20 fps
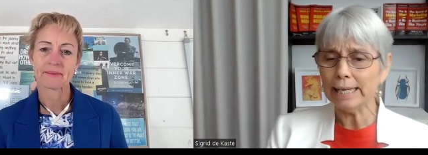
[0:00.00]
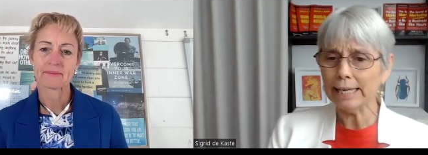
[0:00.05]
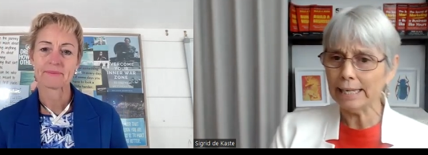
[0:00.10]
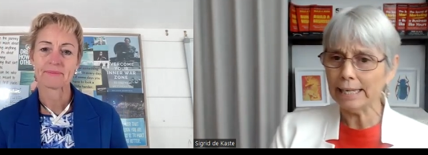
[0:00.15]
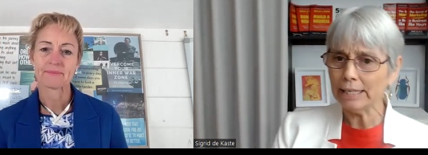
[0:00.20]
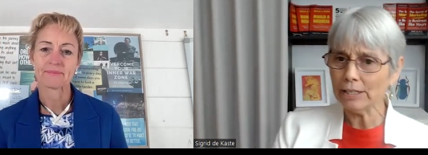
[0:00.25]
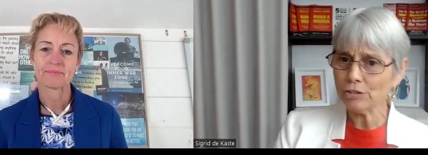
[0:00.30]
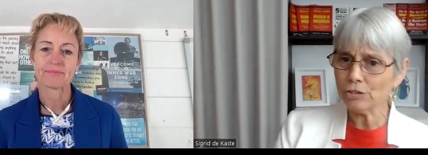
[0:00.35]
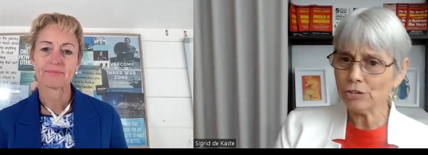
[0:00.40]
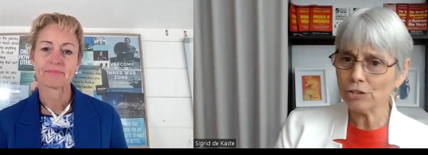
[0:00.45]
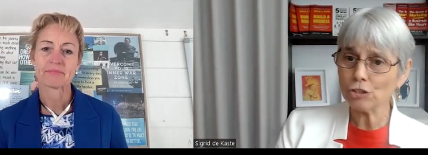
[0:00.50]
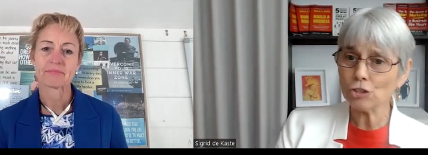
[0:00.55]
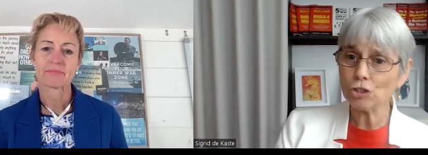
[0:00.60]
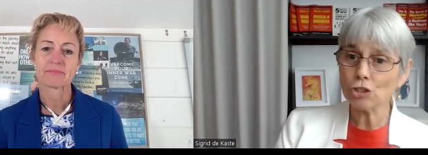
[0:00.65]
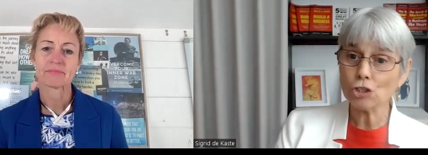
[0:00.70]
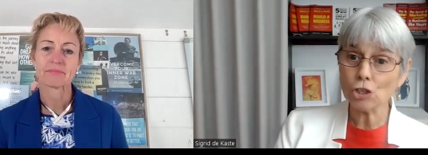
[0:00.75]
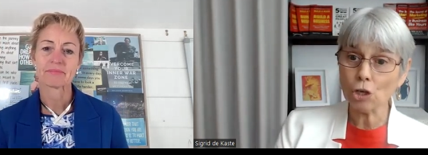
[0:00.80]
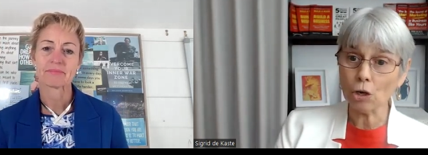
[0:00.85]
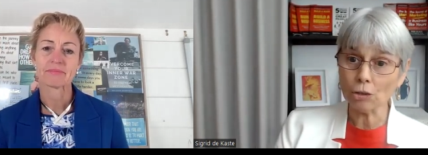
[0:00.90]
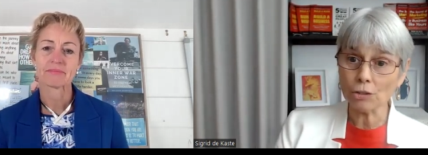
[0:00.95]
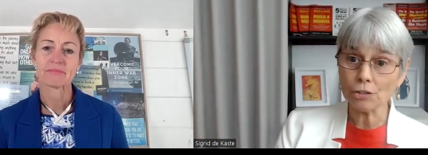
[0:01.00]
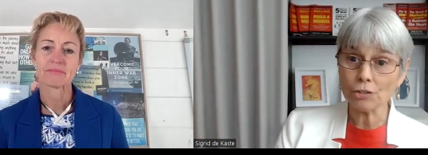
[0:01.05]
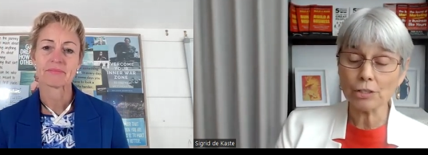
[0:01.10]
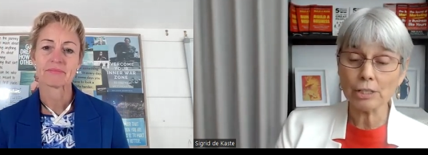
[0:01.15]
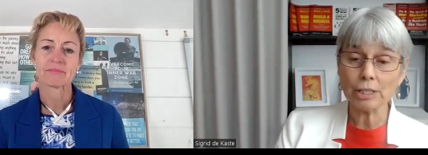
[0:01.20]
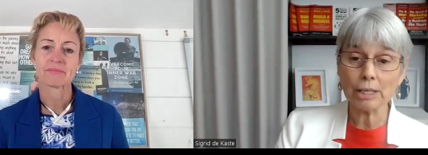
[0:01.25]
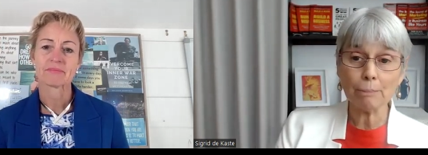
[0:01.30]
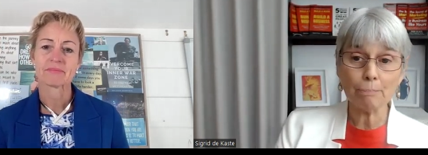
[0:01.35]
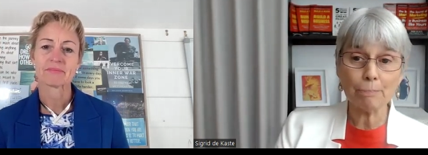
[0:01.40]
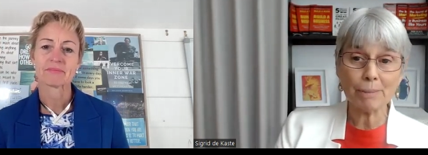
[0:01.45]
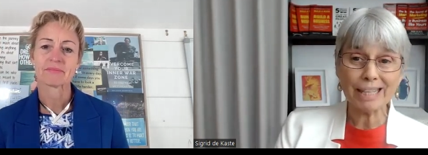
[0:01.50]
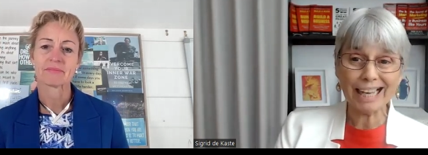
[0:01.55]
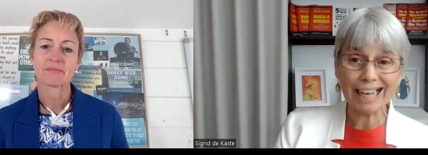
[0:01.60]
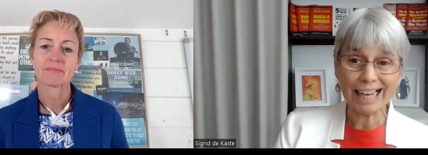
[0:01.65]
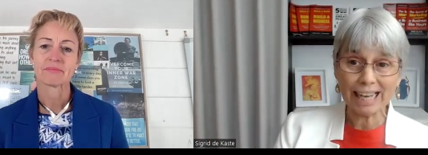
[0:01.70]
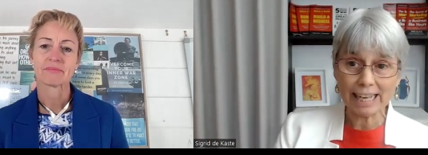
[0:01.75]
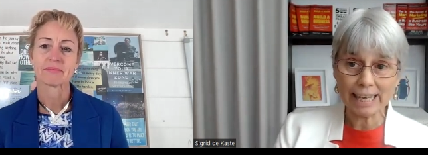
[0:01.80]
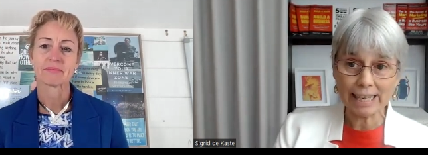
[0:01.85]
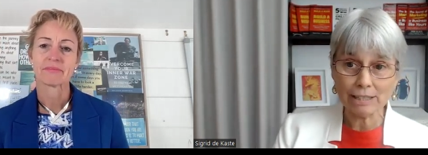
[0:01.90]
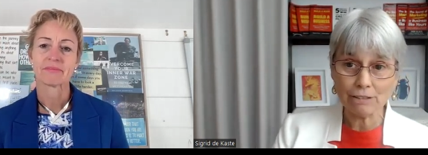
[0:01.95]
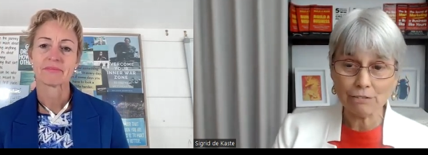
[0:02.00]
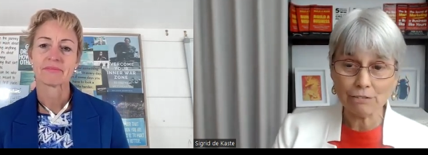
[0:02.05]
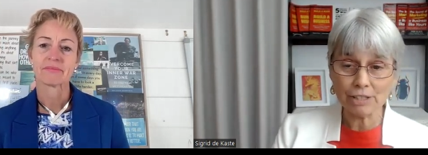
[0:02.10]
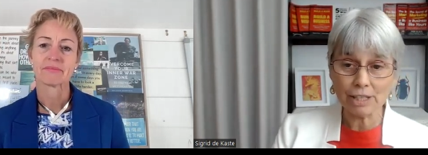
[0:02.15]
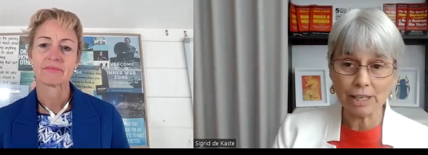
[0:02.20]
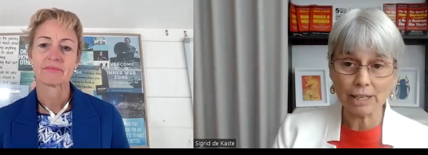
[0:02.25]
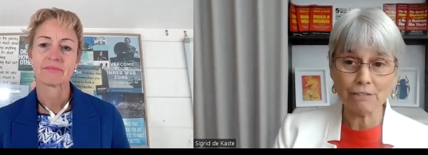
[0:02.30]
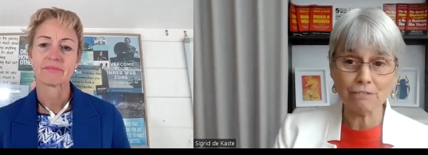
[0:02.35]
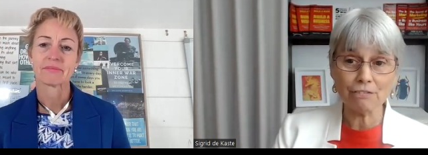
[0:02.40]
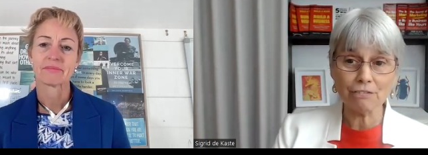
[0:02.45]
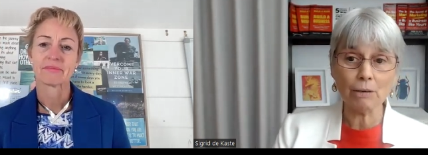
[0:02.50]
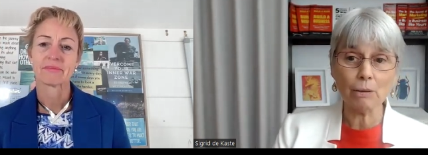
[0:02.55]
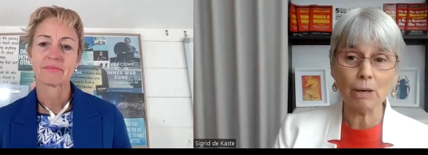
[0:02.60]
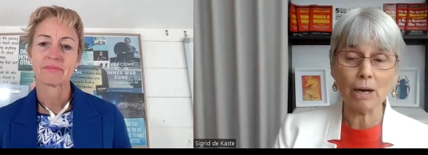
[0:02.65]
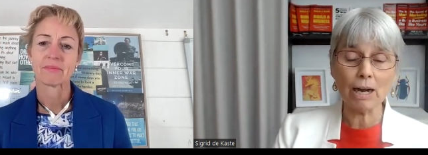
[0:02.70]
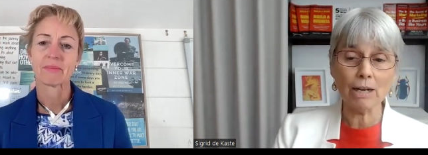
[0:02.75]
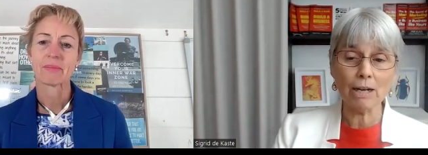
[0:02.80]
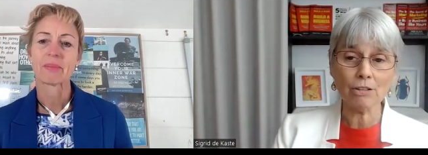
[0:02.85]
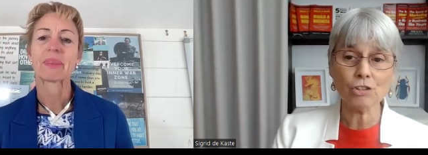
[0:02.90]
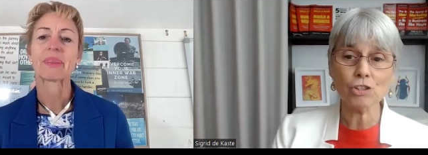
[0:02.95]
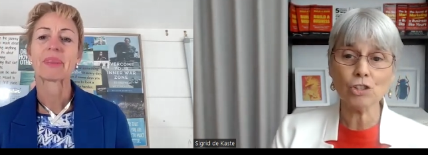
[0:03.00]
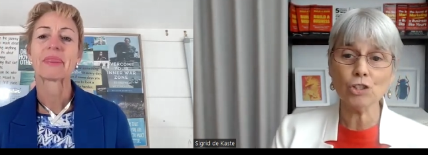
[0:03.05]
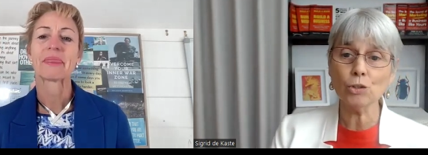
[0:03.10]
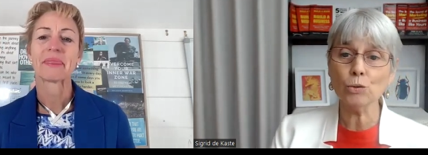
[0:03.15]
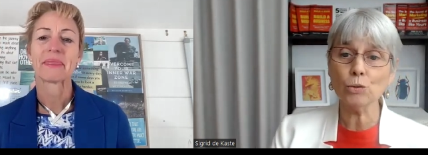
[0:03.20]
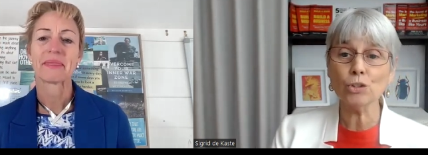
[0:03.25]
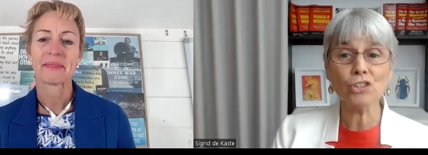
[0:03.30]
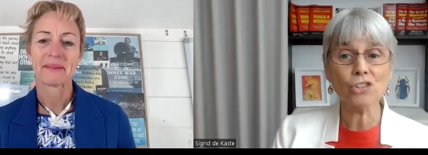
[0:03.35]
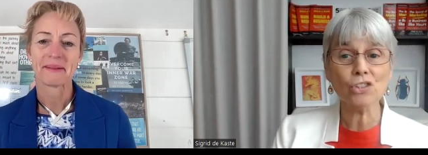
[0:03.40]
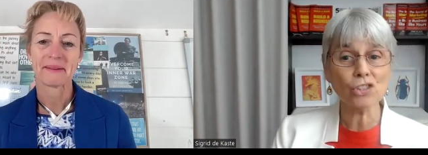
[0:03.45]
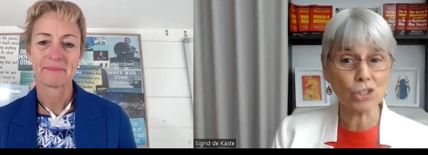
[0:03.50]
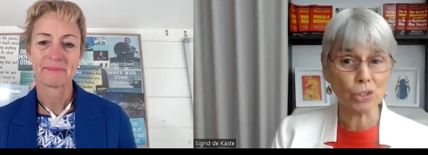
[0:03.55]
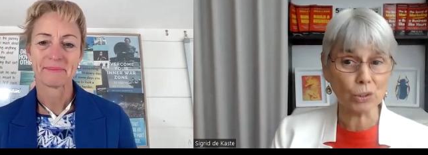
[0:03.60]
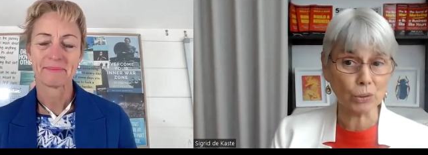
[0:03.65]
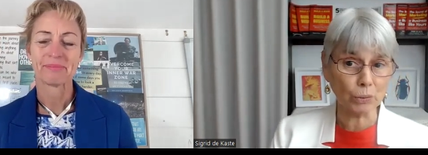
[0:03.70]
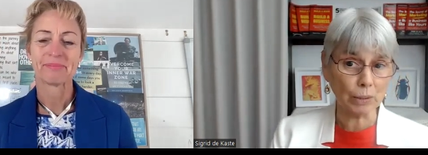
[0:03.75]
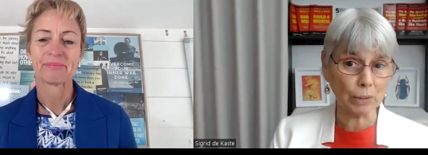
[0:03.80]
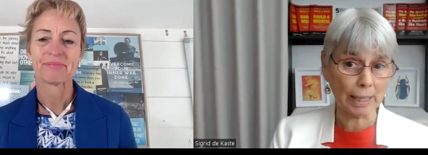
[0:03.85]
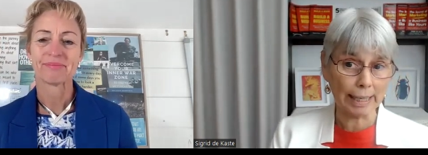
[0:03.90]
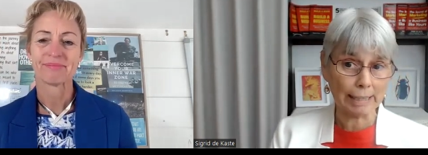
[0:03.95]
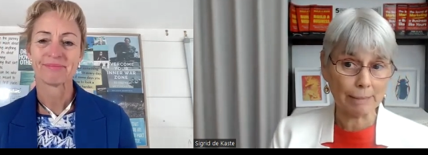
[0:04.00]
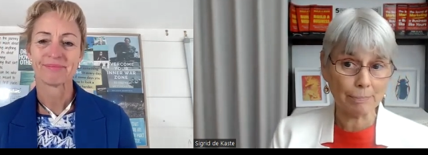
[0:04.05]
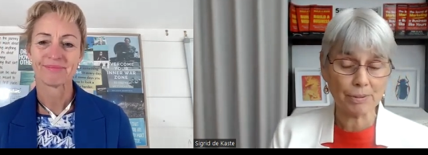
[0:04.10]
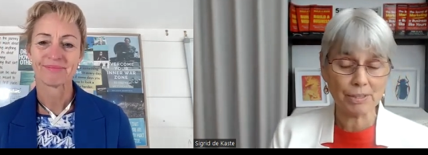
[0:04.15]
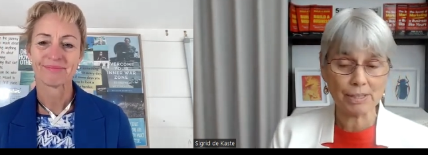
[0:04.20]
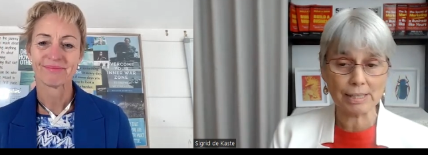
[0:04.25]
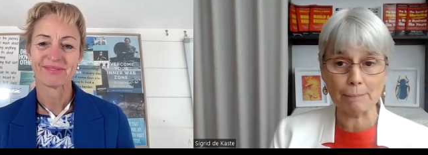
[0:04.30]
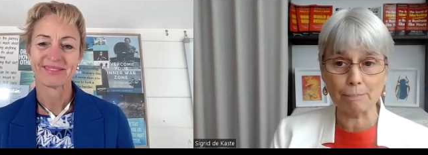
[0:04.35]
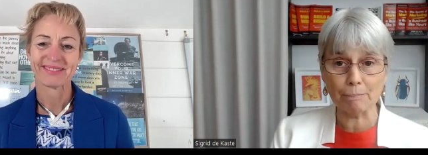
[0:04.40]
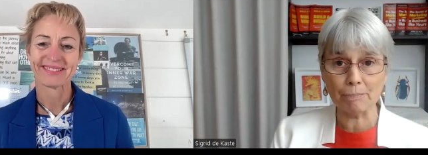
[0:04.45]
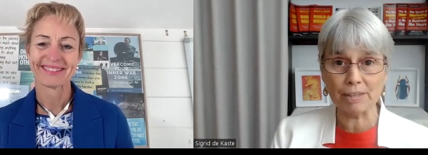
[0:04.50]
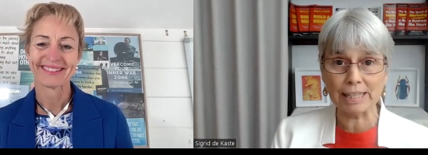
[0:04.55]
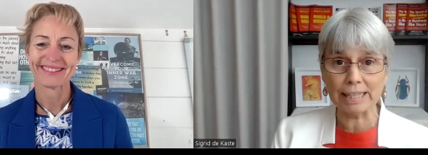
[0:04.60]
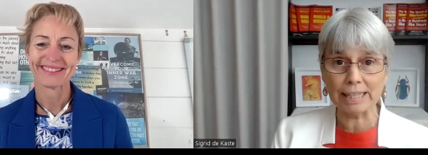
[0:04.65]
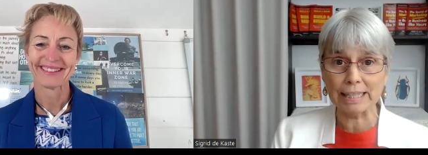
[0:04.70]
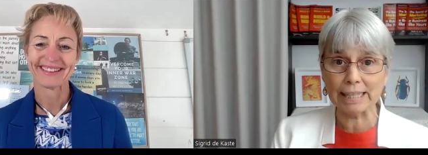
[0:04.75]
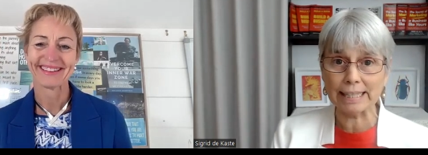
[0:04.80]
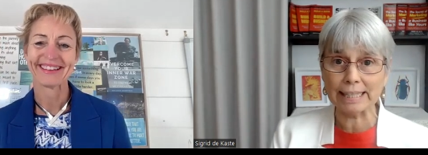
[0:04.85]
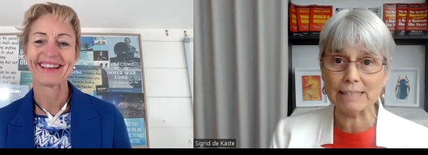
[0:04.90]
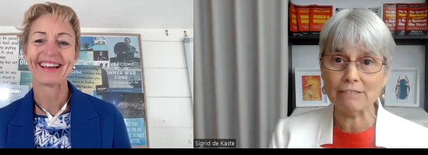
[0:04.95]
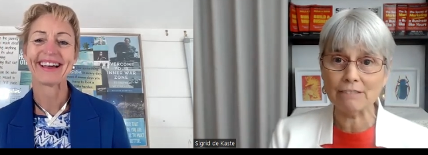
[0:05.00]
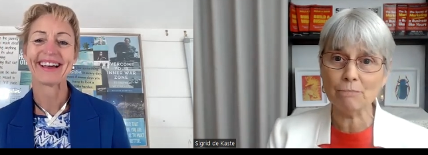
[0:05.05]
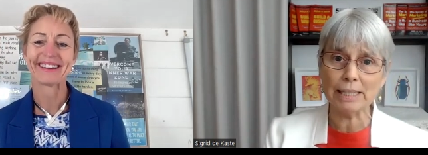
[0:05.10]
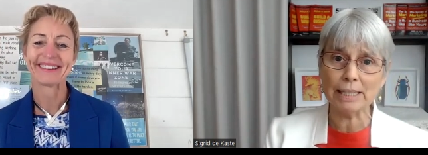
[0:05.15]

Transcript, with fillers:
Speaker 1: is toxic behavior if i asked you describe something like give yeah.